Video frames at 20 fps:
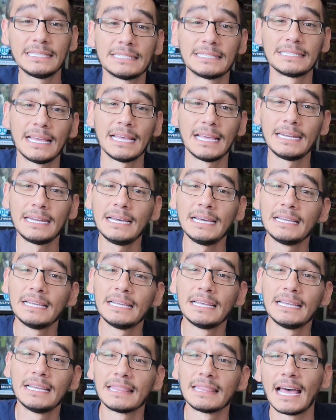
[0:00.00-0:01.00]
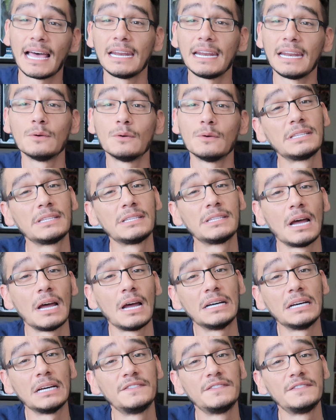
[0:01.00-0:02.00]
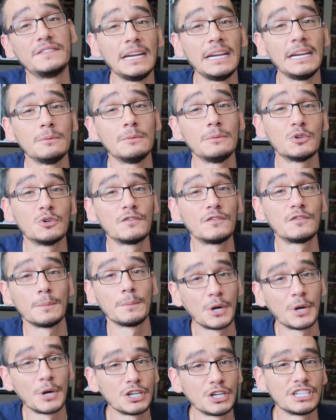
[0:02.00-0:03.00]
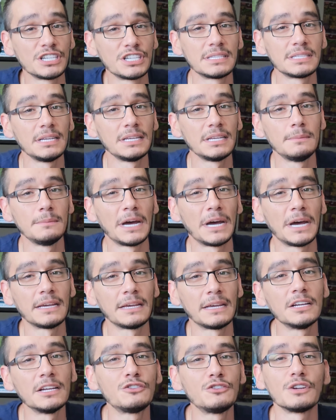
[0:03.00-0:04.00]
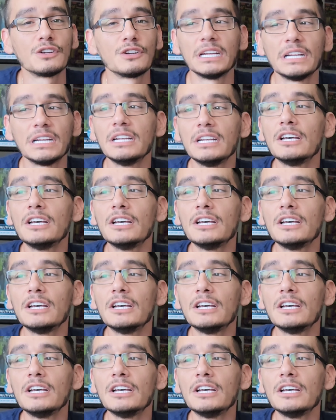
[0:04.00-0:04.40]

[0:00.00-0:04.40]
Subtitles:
said that it was not available for purchase in my country.